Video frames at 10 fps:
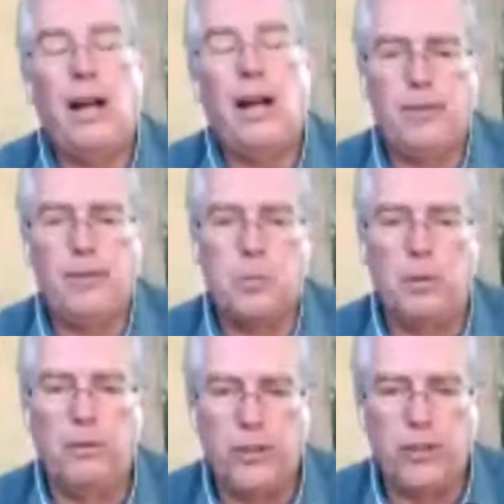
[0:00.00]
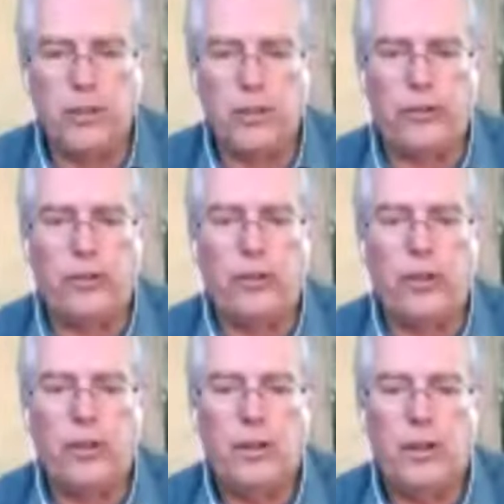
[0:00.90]
uncomfortable,
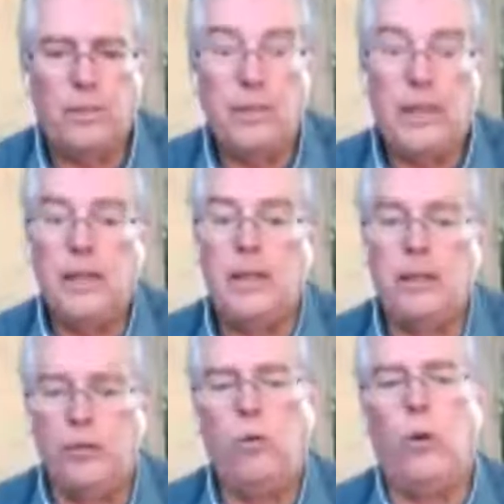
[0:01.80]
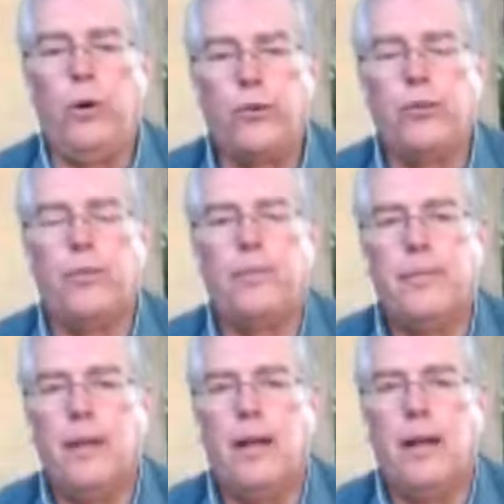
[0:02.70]
vicious, mean divorce
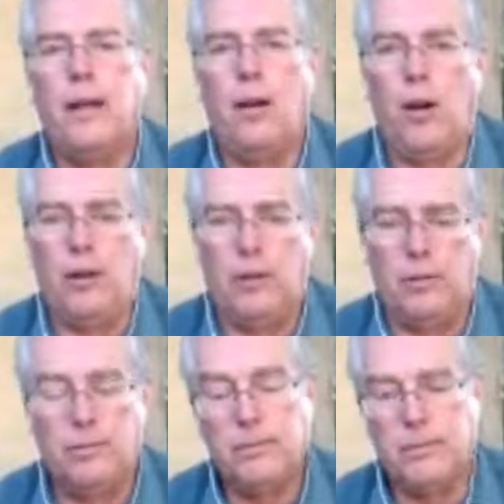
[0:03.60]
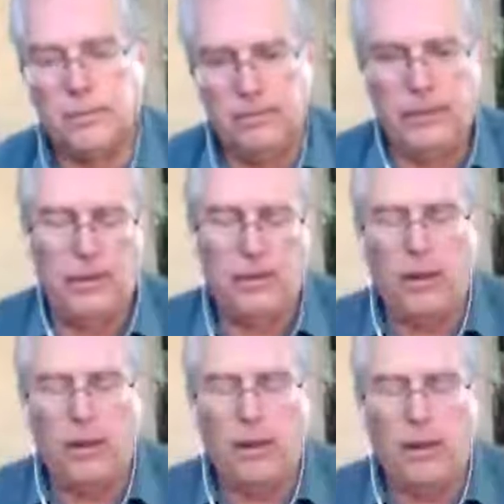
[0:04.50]
uh, on
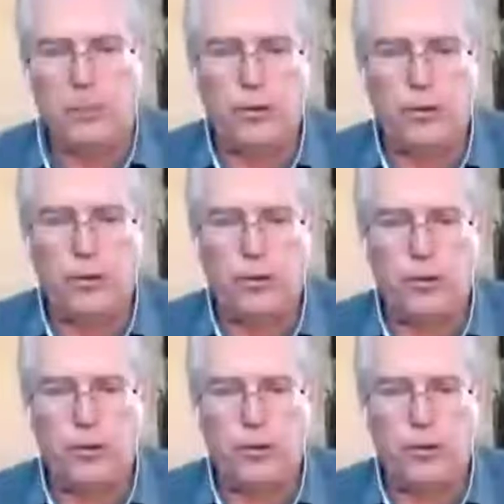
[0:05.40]
the other person's part.